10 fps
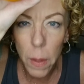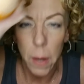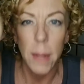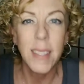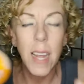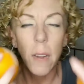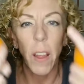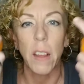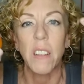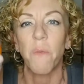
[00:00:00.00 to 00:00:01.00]
instead of
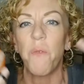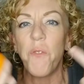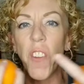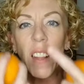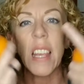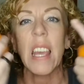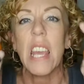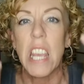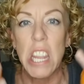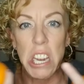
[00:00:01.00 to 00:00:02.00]
like filling
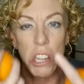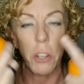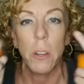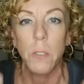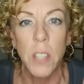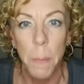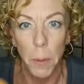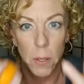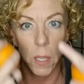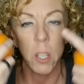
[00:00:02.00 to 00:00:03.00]
into those
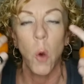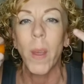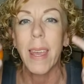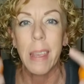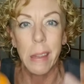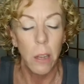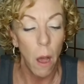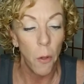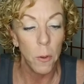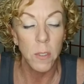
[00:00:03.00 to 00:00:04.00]
dimples and going into
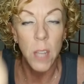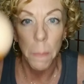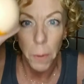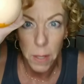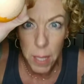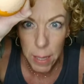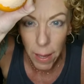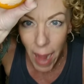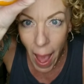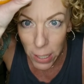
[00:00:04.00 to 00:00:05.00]
all those dimples, it
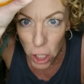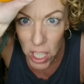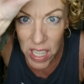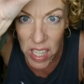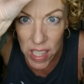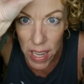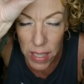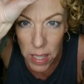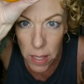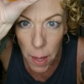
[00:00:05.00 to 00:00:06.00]
like actually
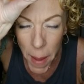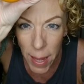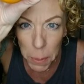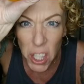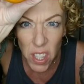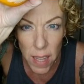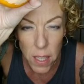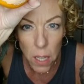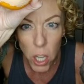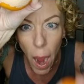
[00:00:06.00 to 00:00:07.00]
sits, the makeup
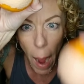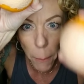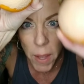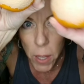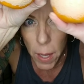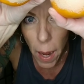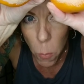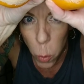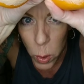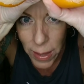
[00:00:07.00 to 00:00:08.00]
sits on top, giving it a
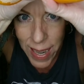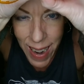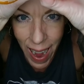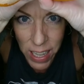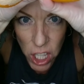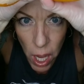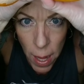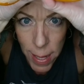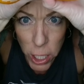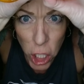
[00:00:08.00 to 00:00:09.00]
really nice,
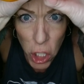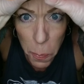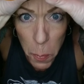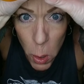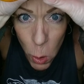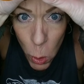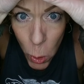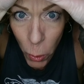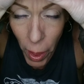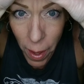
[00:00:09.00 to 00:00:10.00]

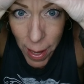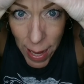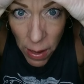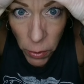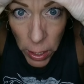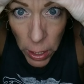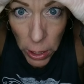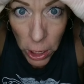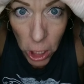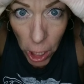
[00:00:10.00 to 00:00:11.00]
smooth, even
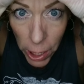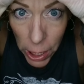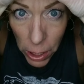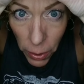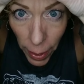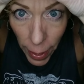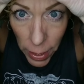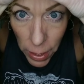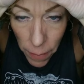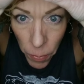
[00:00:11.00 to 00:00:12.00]
look,
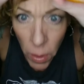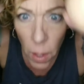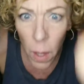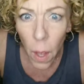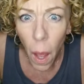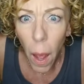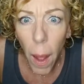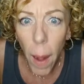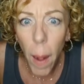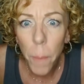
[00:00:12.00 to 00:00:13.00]
okay?
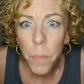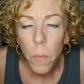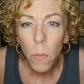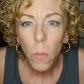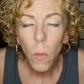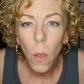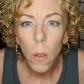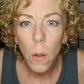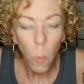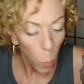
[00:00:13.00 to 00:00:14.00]

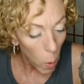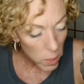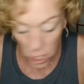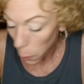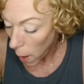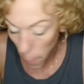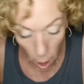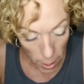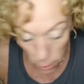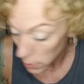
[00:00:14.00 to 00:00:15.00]
What was the primer
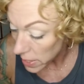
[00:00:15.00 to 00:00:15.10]
I used?